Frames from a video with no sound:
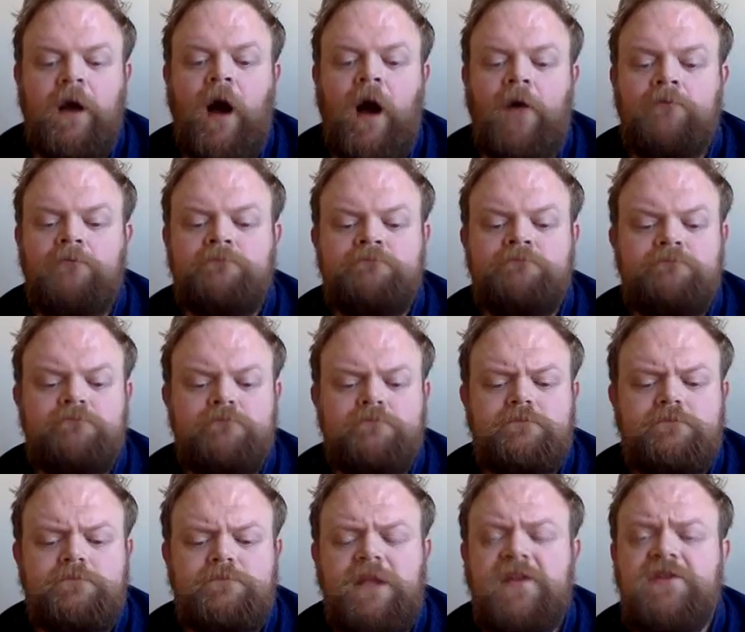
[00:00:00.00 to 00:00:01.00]
"Come,
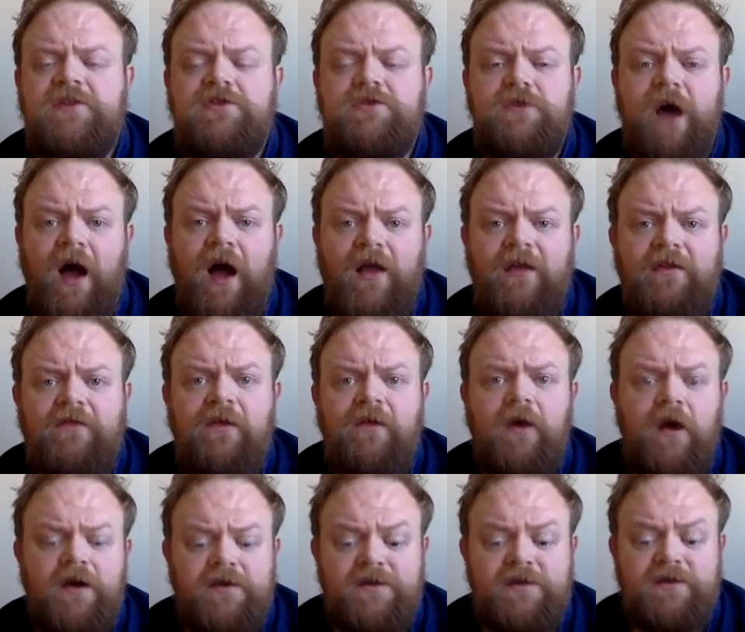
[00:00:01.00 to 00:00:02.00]
let's try the
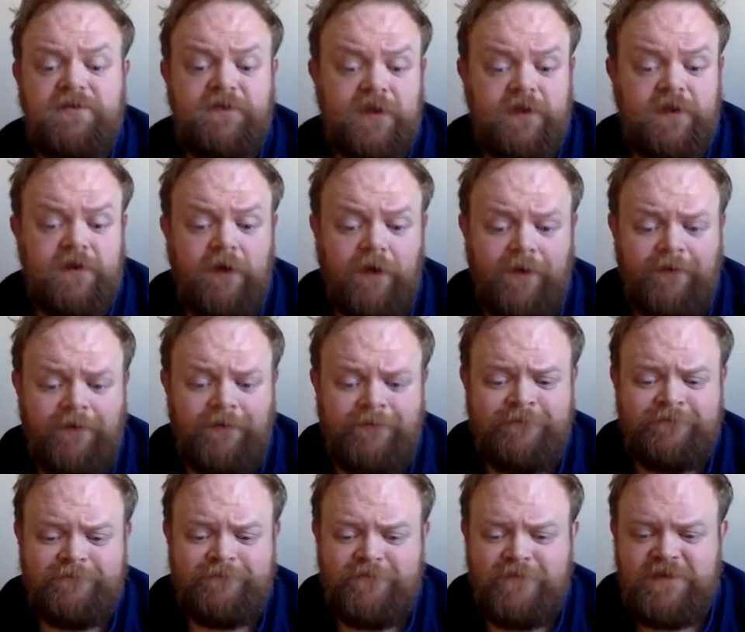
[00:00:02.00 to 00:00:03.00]
first figure,"
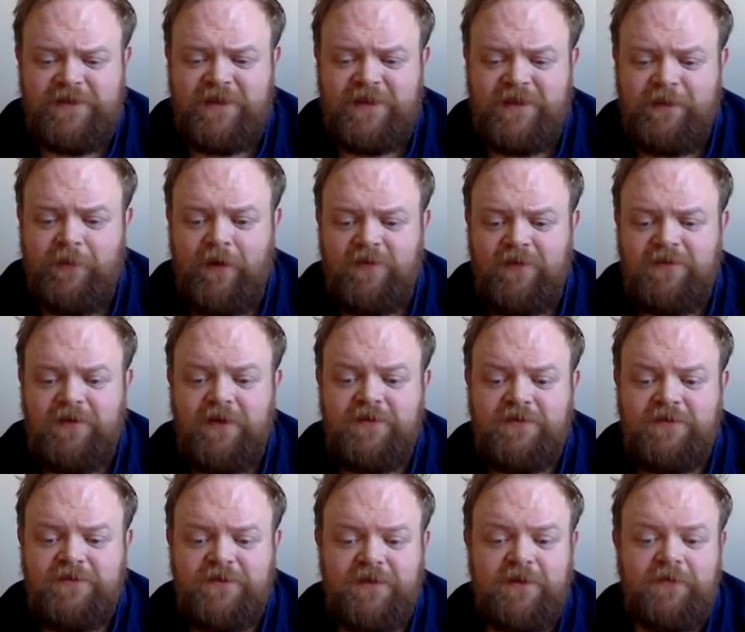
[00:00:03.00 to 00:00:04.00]
said the mock
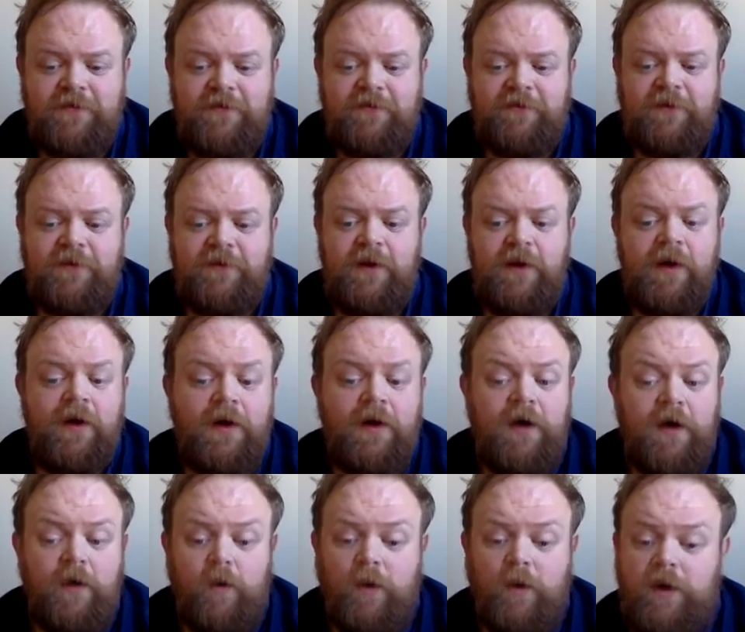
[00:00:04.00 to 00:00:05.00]
turtle to the griffin.
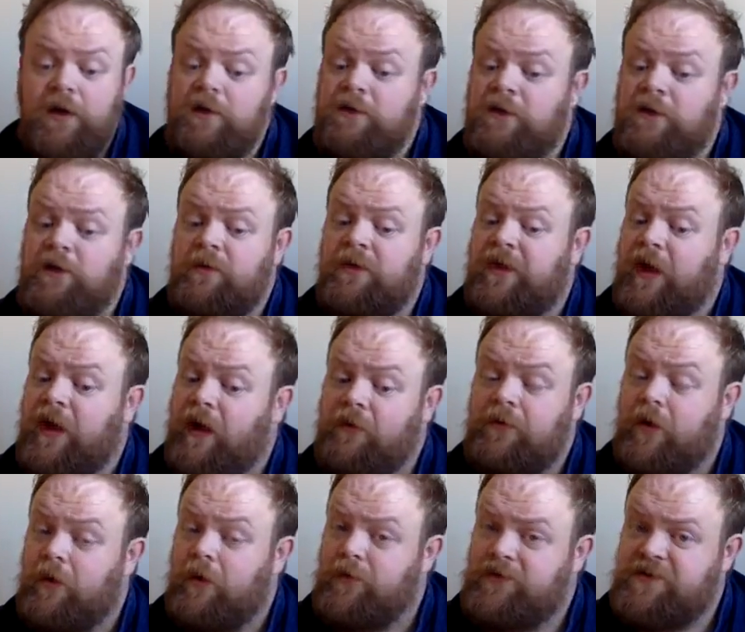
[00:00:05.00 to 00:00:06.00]
"We can do
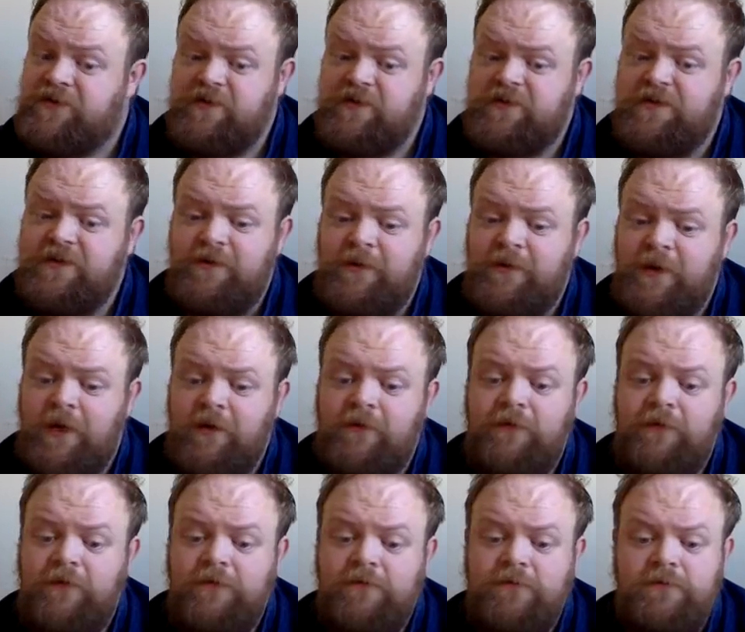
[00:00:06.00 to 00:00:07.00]
without lobsters, you
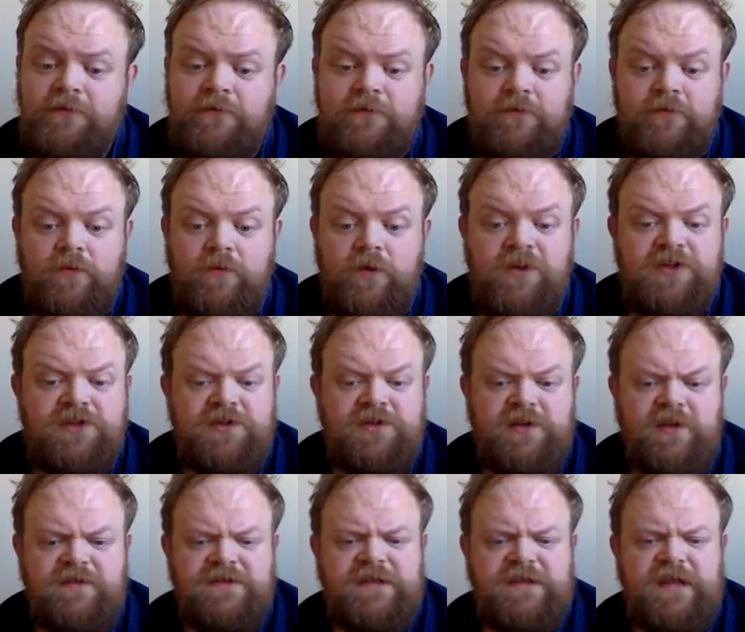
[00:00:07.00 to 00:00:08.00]
know. Which
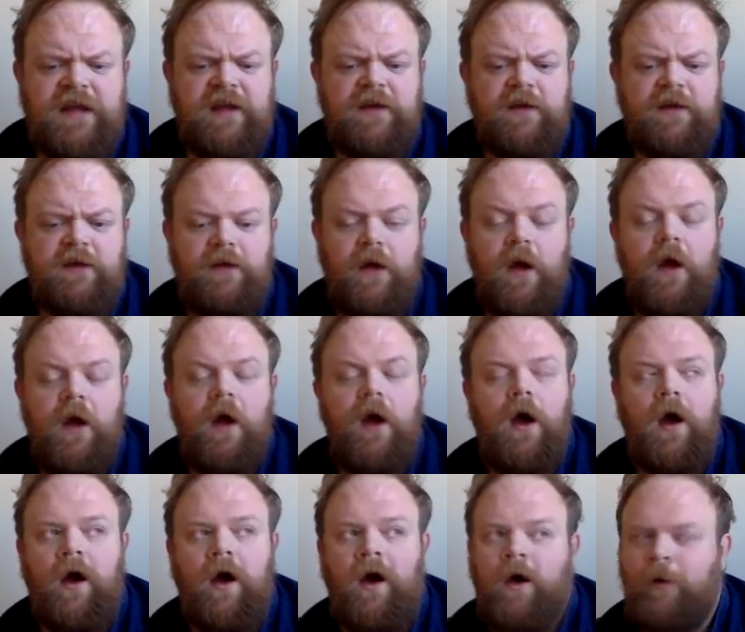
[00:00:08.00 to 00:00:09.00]
shall sing?"
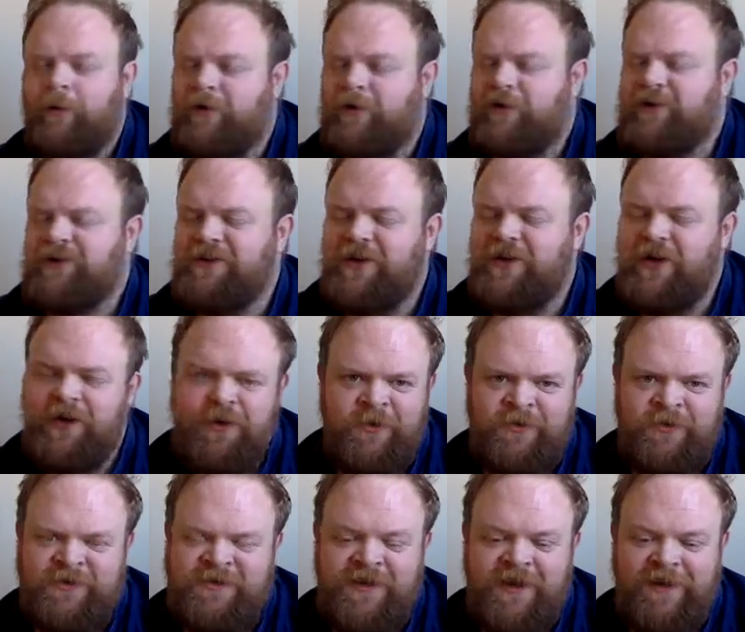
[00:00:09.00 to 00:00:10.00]
"Oh,
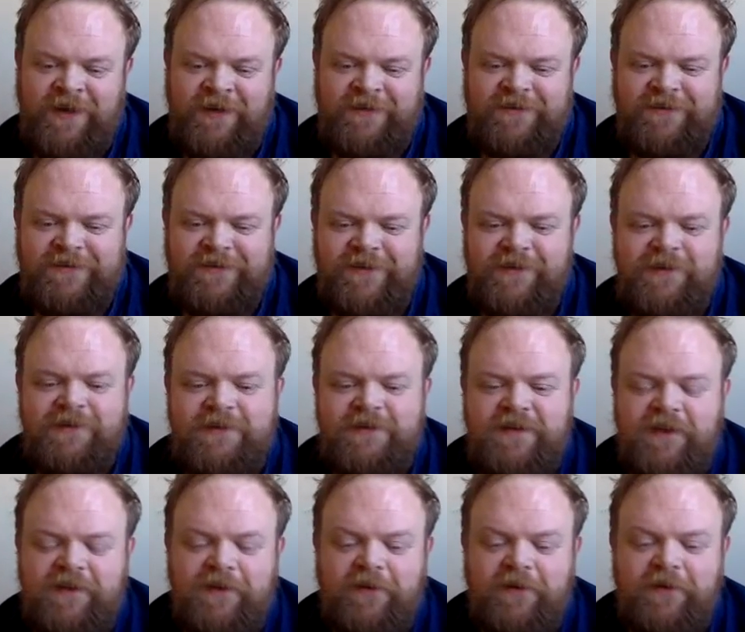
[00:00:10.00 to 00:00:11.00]
you sing,"
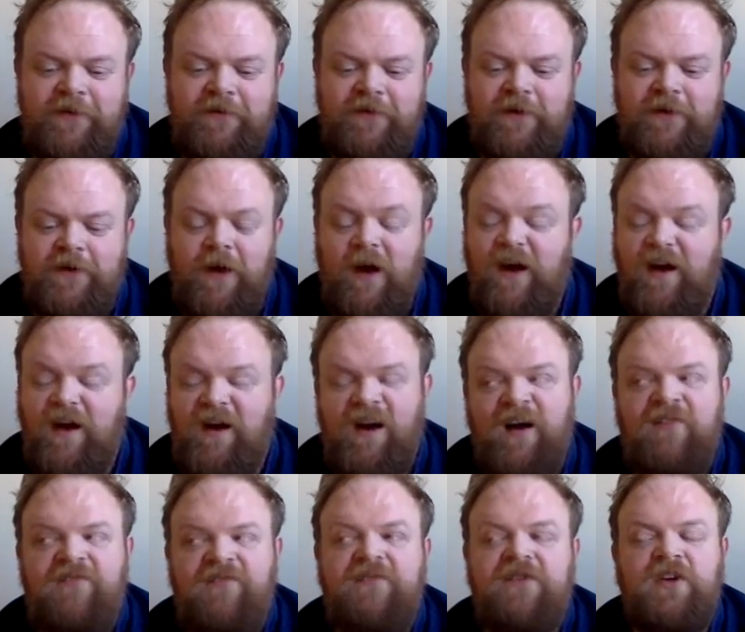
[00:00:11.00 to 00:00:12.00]
said the griffin.
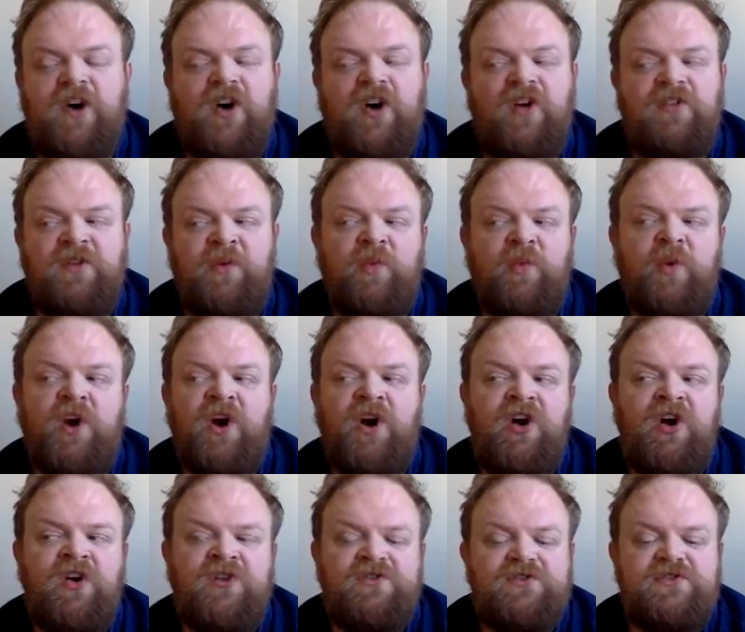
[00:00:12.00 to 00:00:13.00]
"I've forgotten the
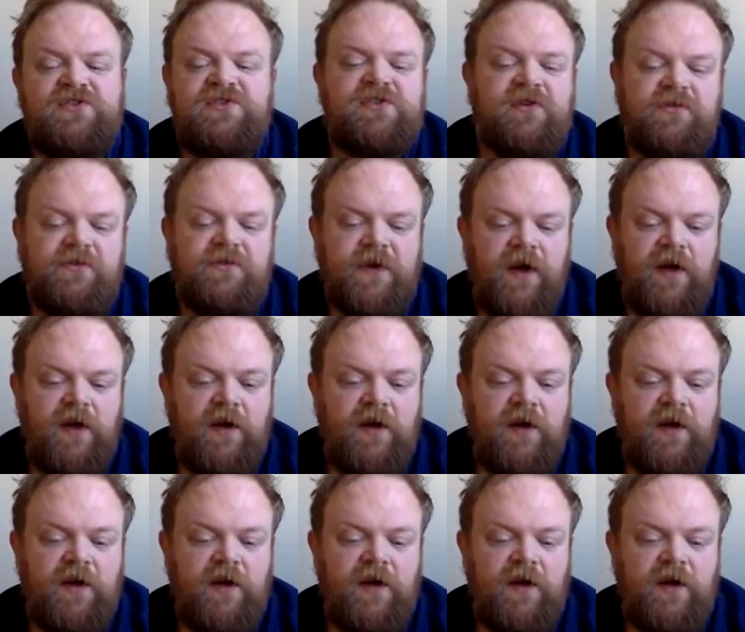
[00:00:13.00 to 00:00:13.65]
words."